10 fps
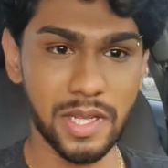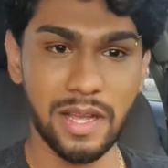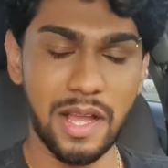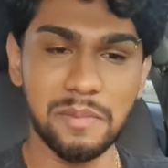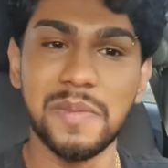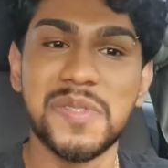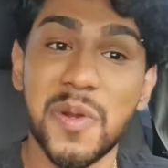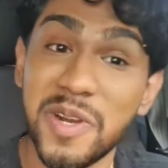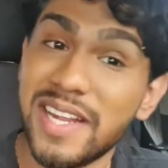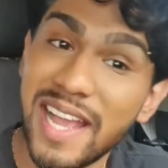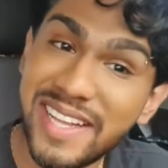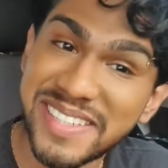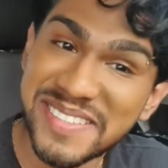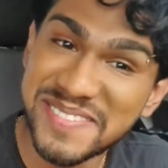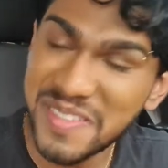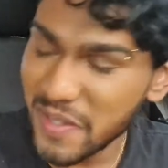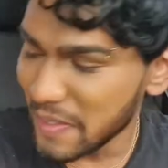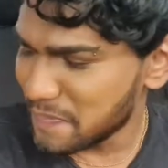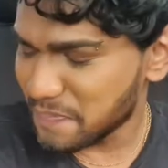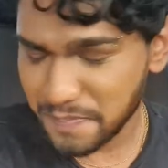I'm sorry again.
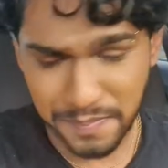Okay.